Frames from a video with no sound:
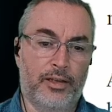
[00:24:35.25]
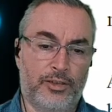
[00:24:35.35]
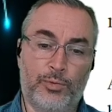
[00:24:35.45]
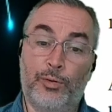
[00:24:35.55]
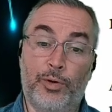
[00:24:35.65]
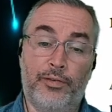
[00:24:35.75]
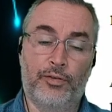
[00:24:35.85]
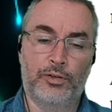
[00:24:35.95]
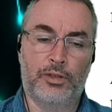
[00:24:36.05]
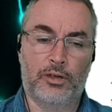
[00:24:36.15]
is when we
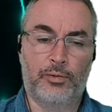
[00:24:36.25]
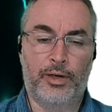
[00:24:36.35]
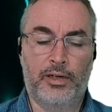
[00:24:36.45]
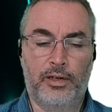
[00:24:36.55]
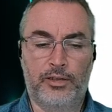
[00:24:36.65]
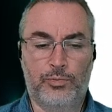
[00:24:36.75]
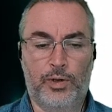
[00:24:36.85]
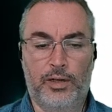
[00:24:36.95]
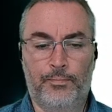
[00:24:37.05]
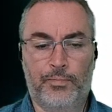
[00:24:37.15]
first talked about it as
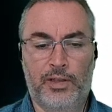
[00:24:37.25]
well.